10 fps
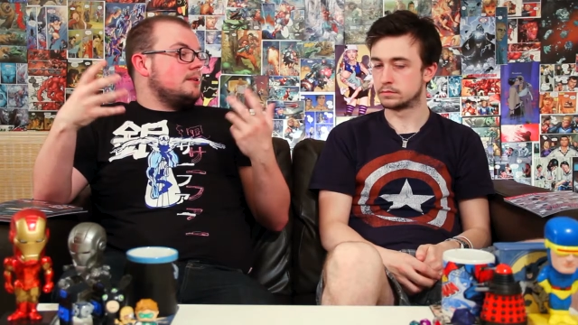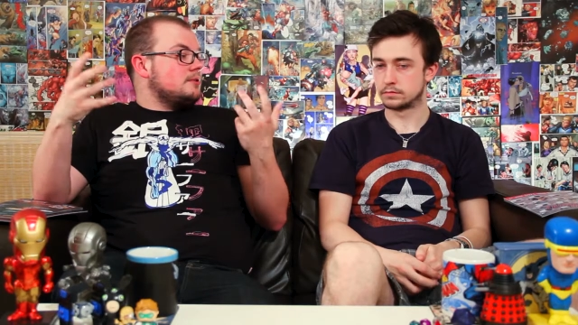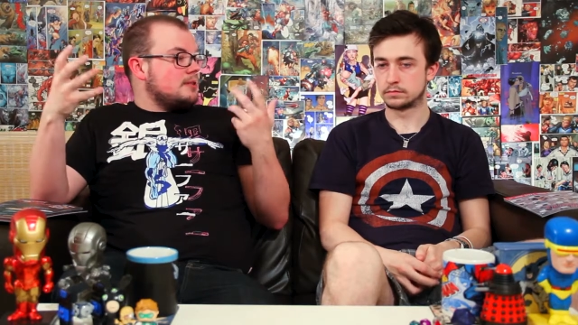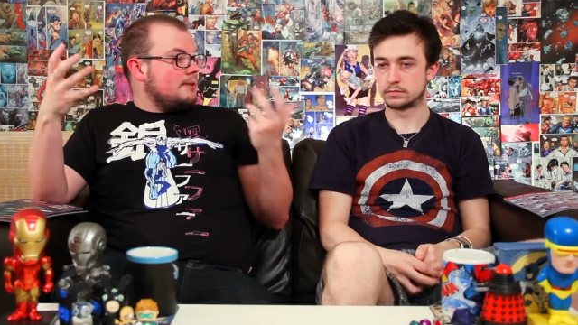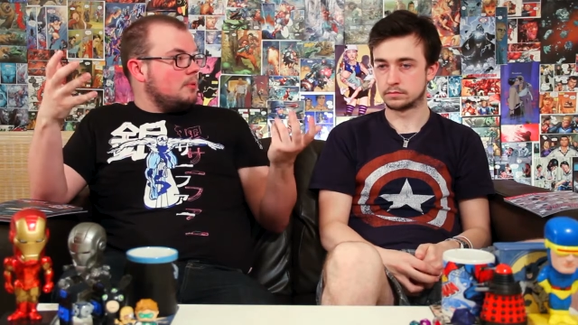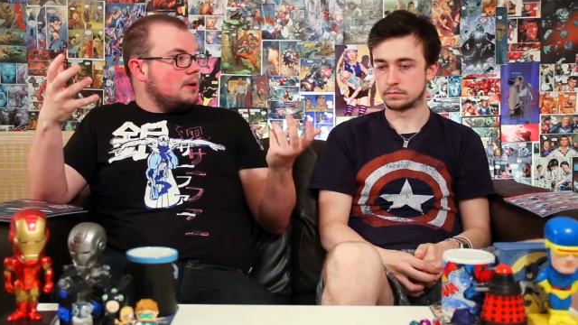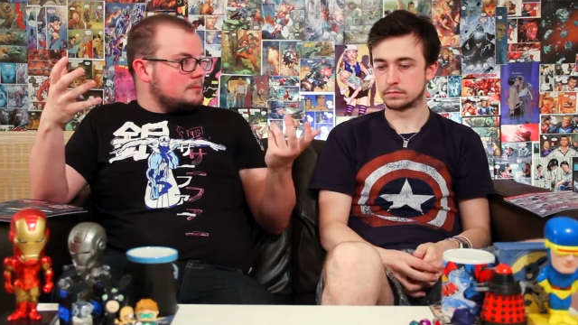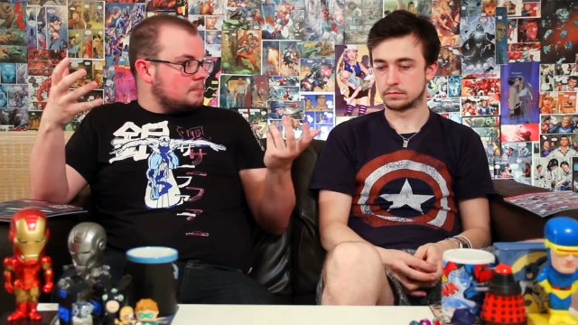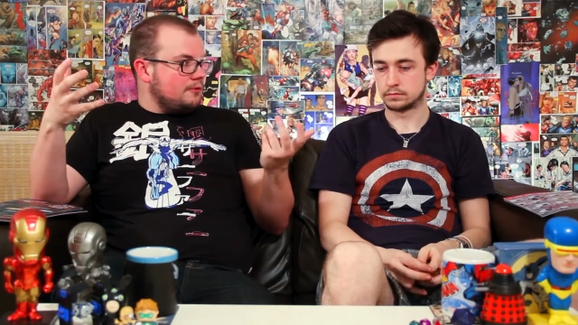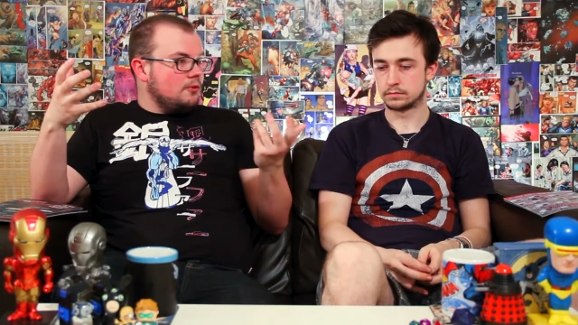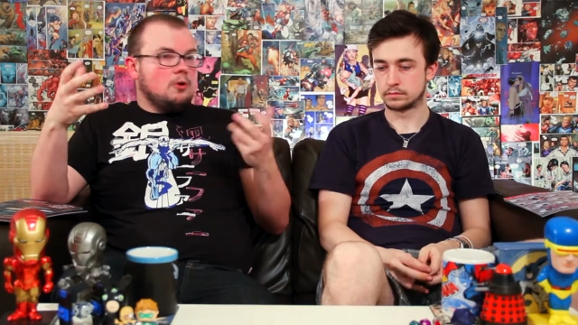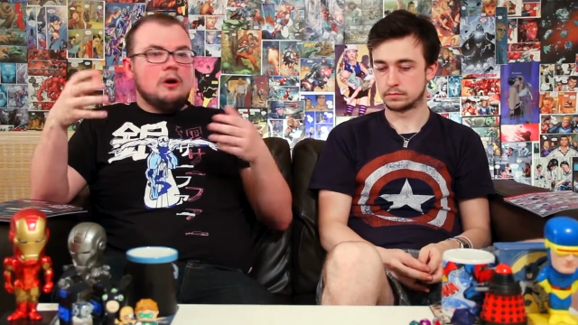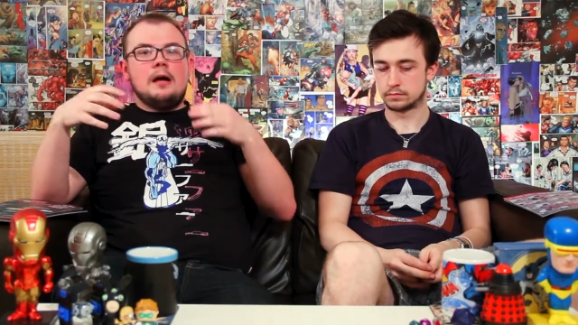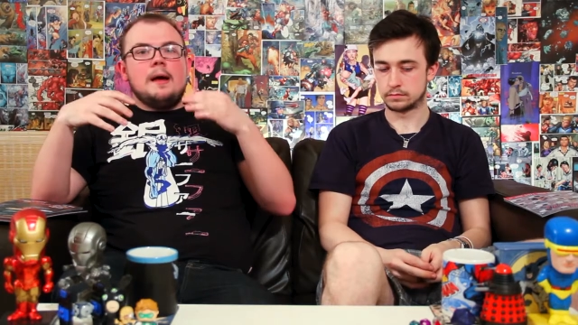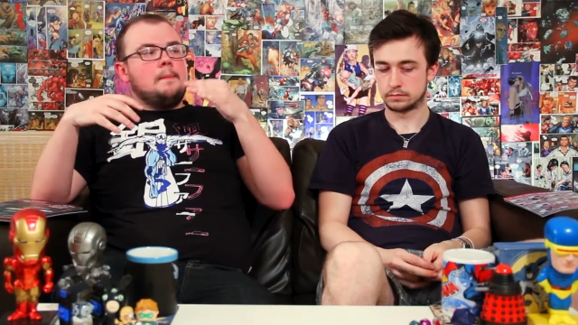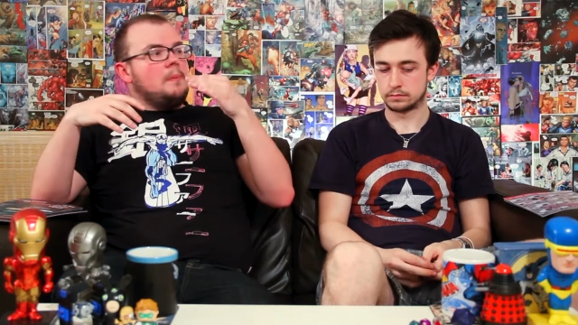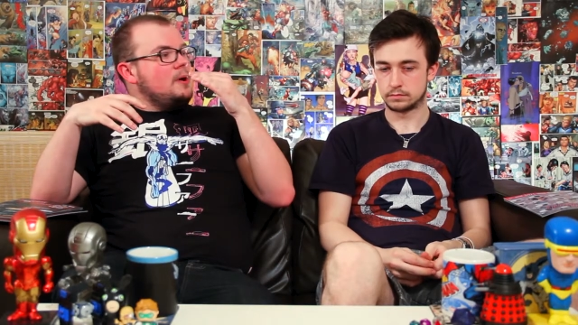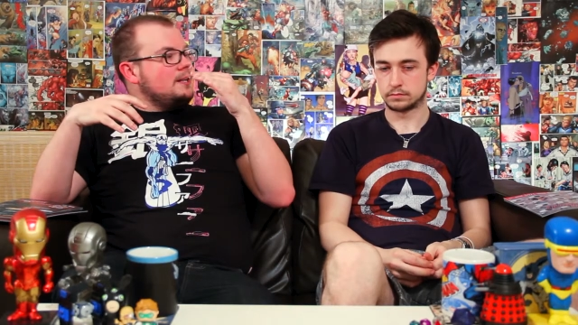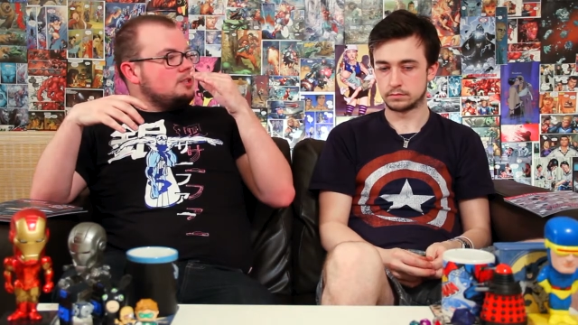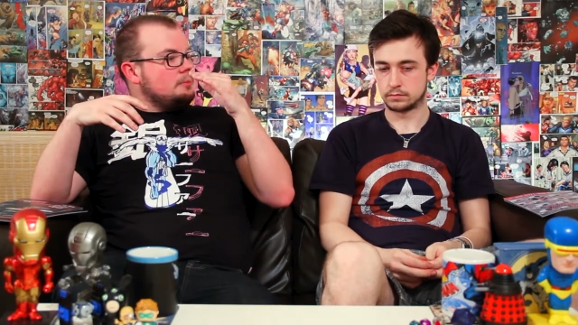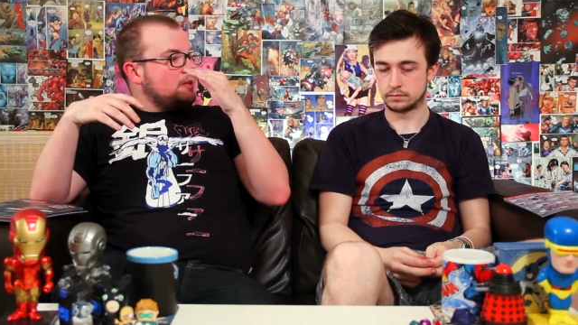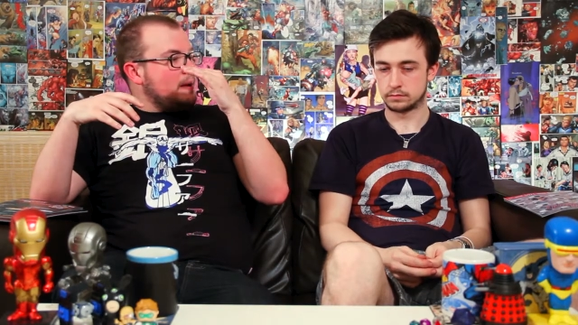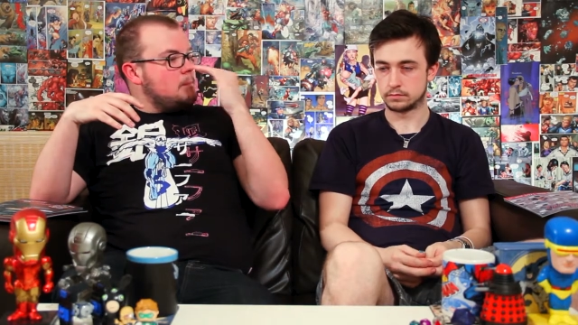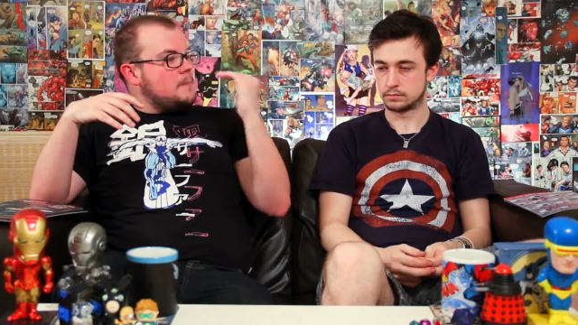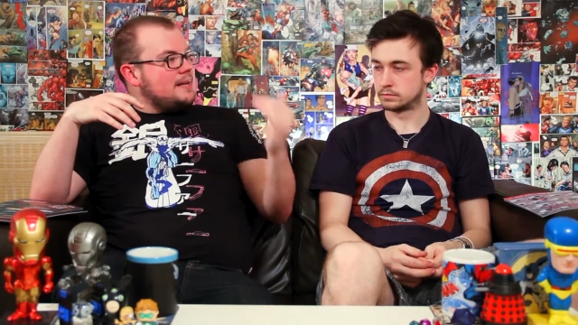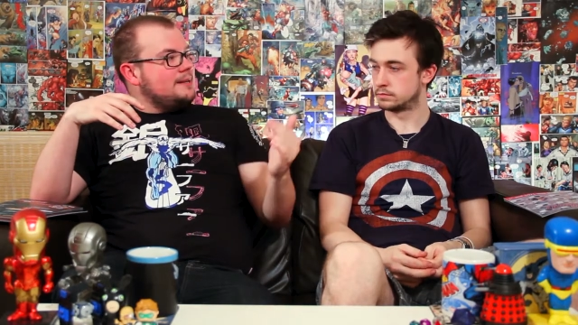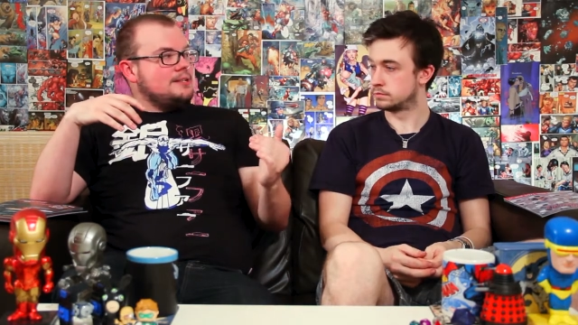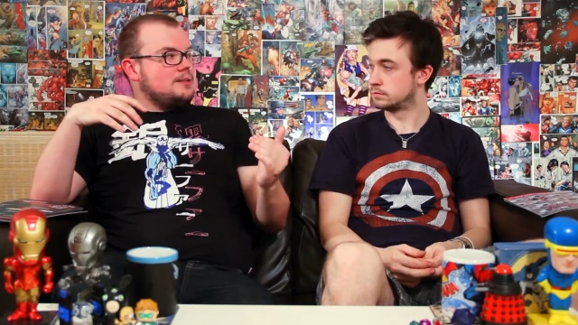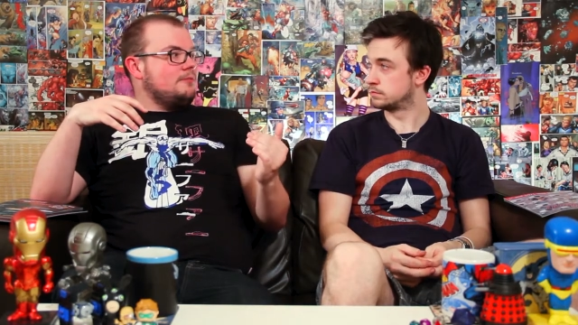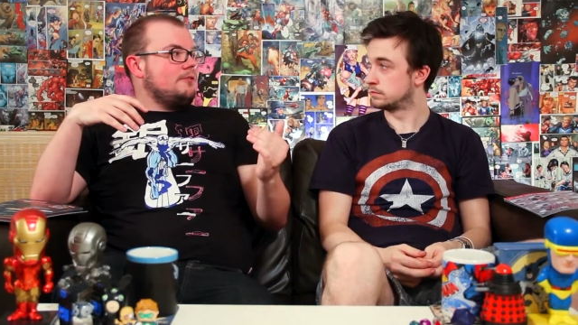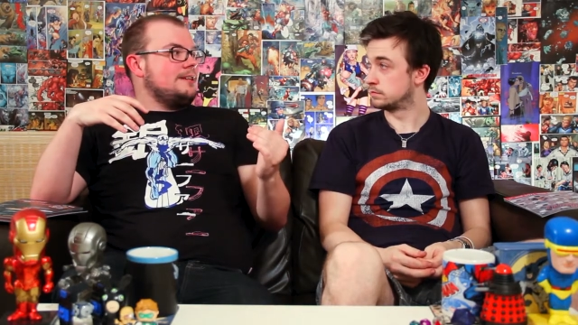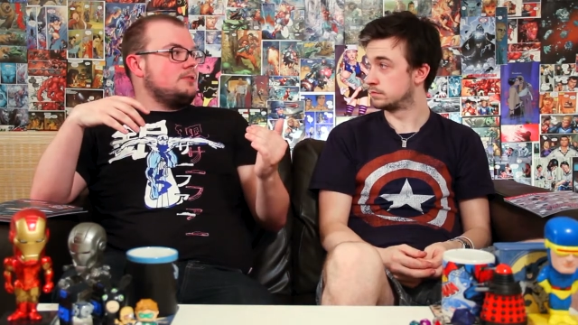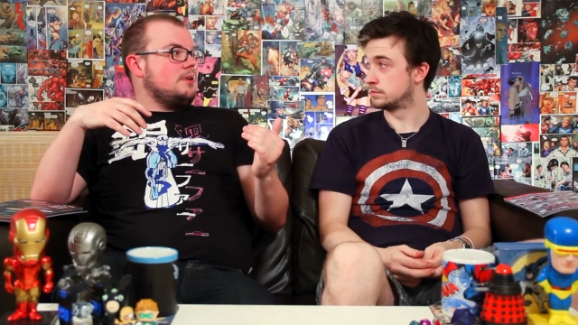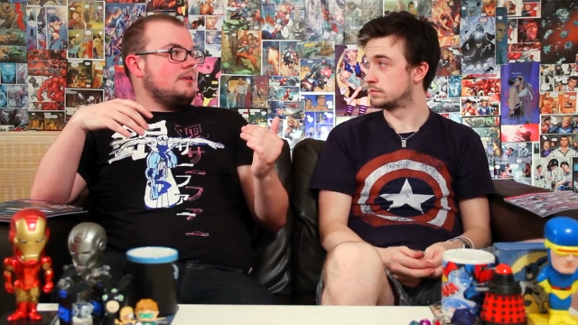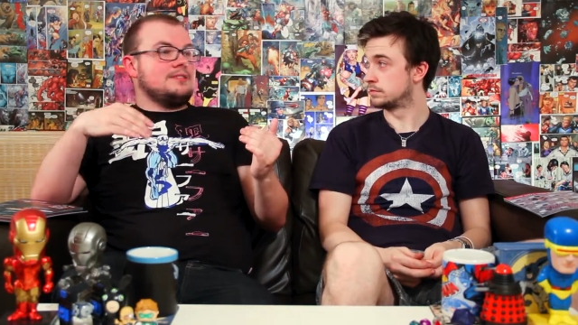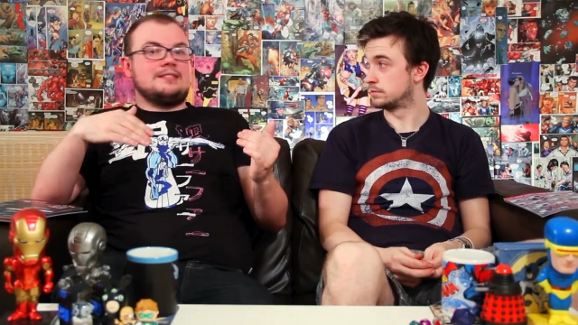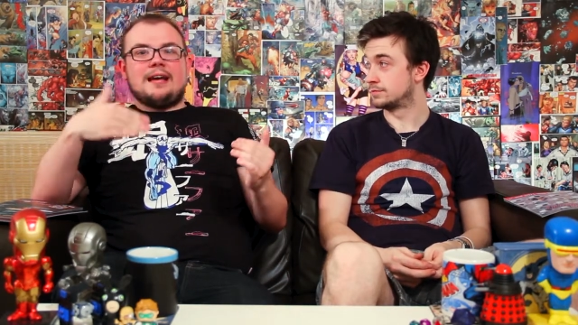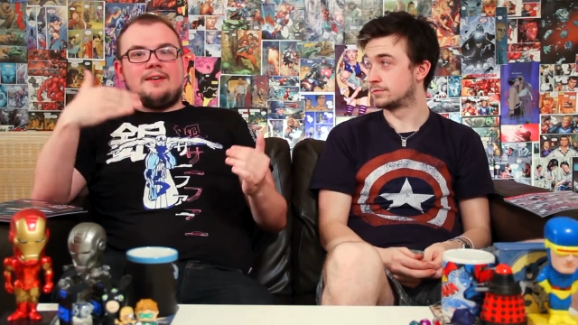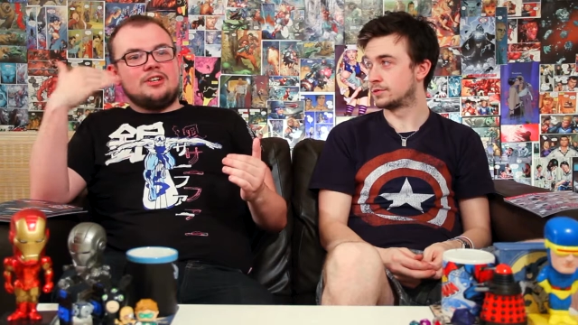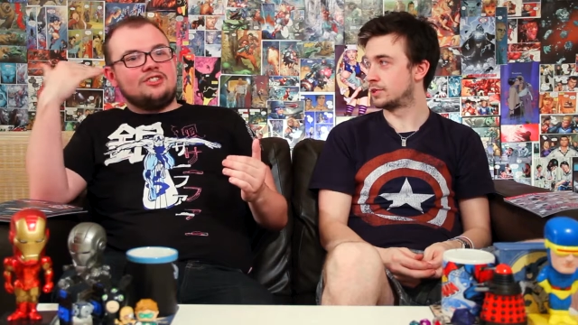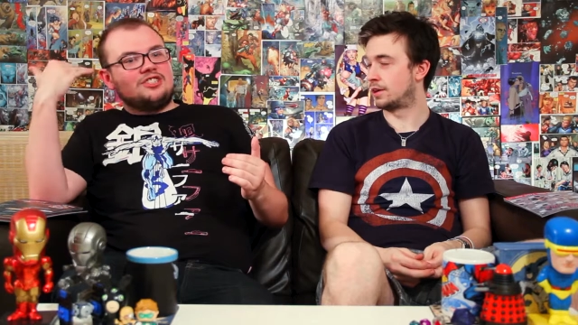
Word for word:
Speaker 1: because they've worked before, but putting someone like Bendis and Frazer Irving together, oh.